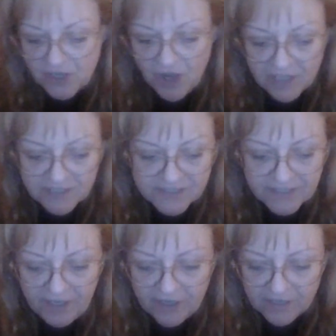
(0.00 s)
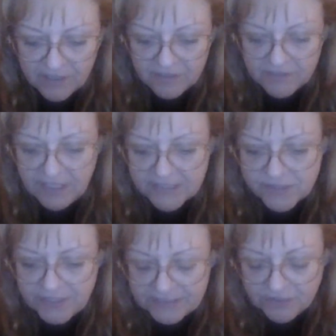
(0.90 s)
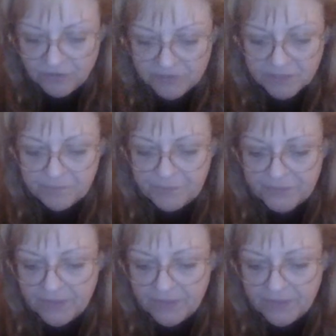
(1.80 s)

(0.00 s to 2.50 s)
dogs there. That's what I told them.